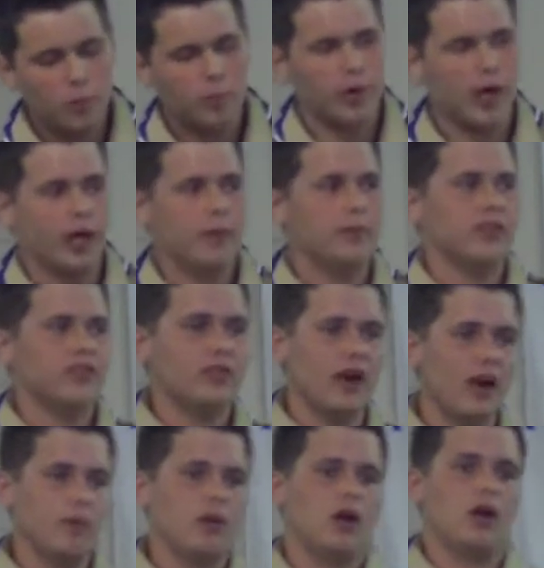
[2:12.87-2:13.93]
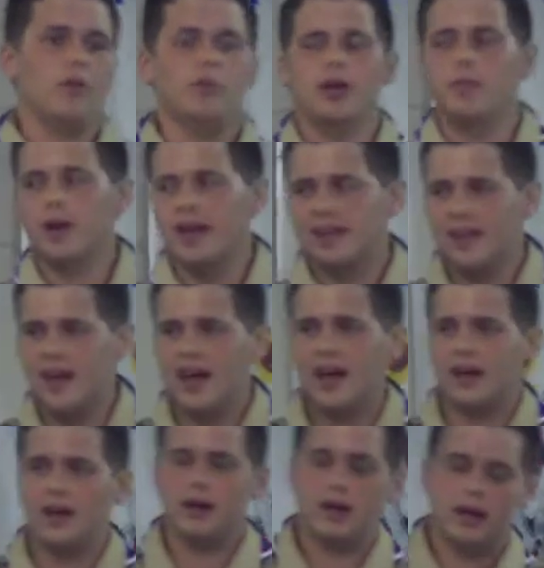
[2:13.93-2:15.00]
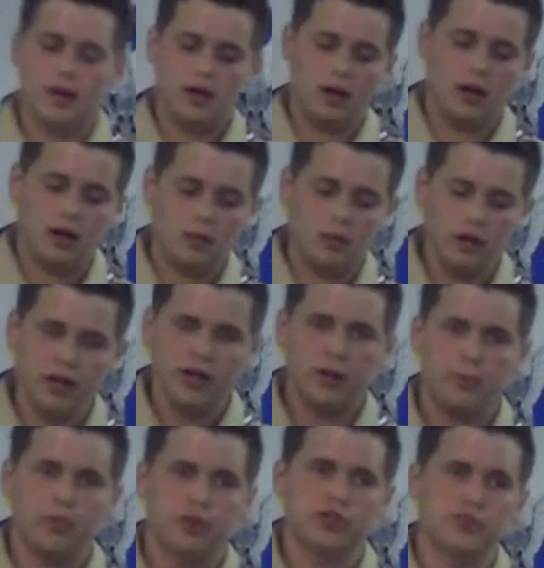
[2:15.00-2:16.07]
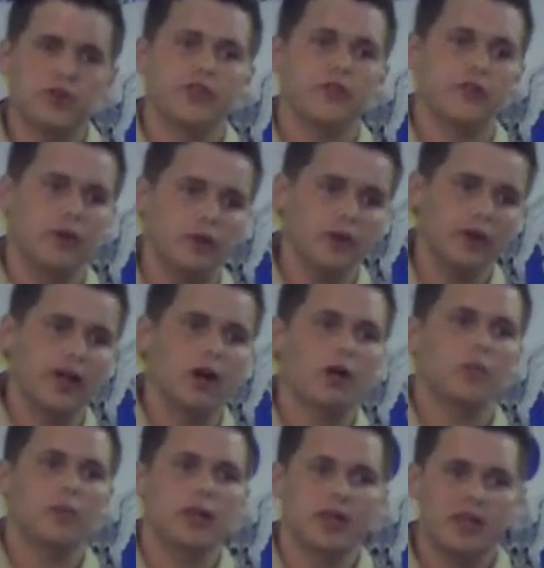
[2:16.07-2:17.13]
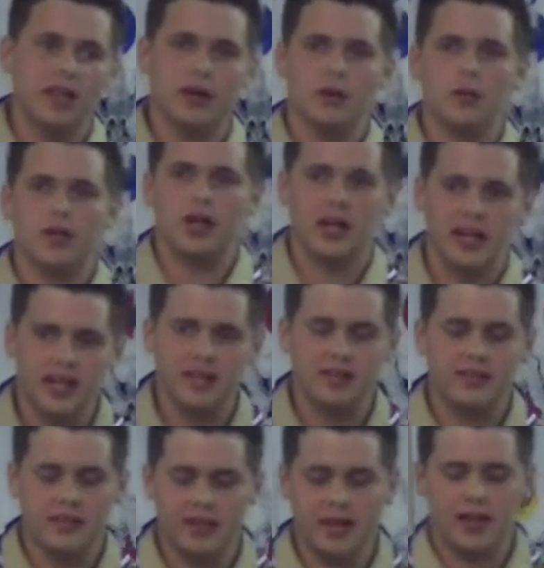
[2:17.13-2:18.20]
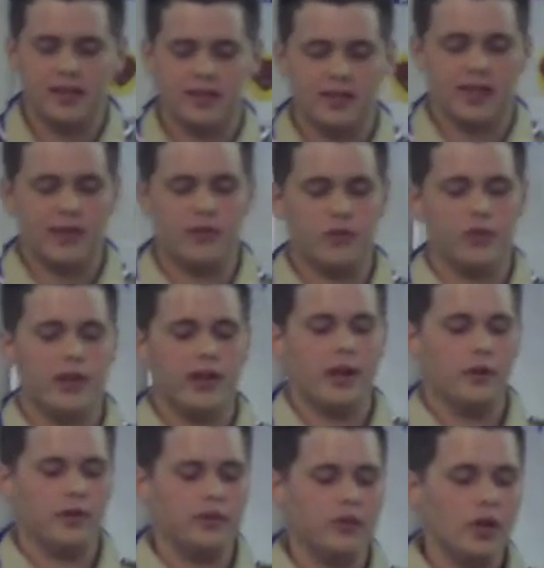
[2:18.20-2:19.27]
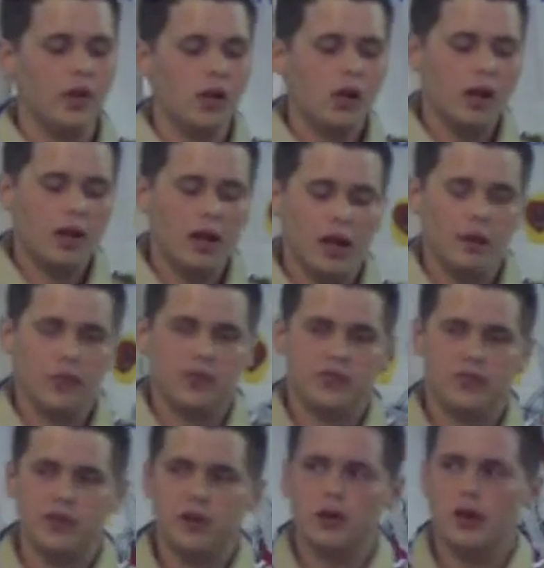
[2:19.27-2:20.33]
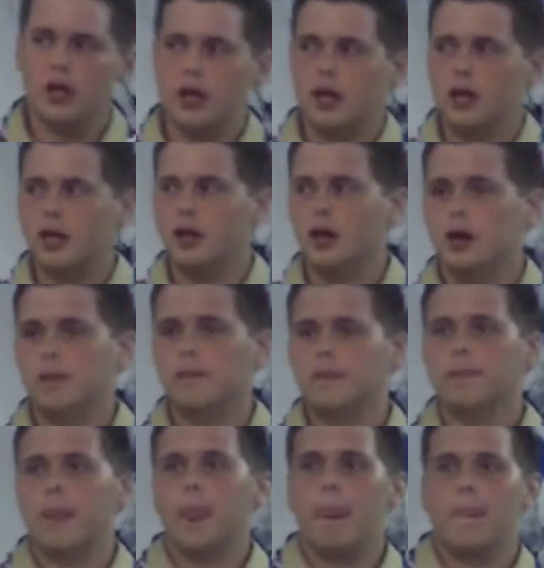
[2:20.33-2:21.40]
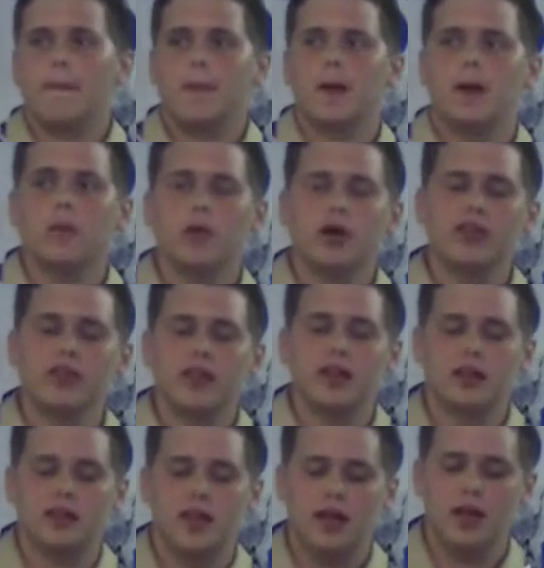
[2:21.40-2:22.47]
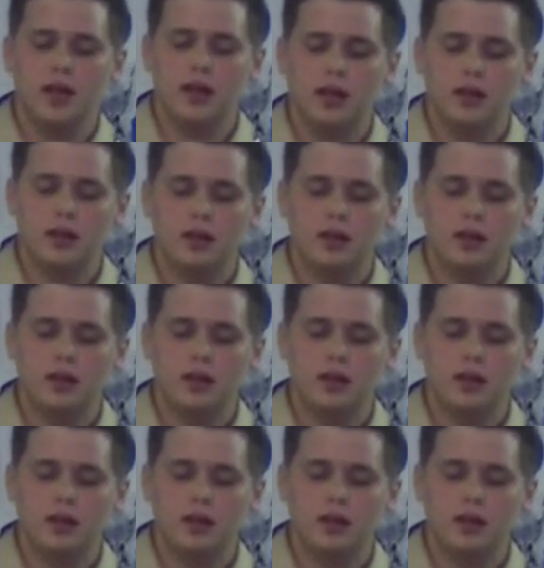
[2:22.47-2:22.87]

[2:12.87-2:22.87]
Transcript: but Mr. Abercrombie and my dad really pushed me through and helped me get what I needed to get through, and that was good. And one thing that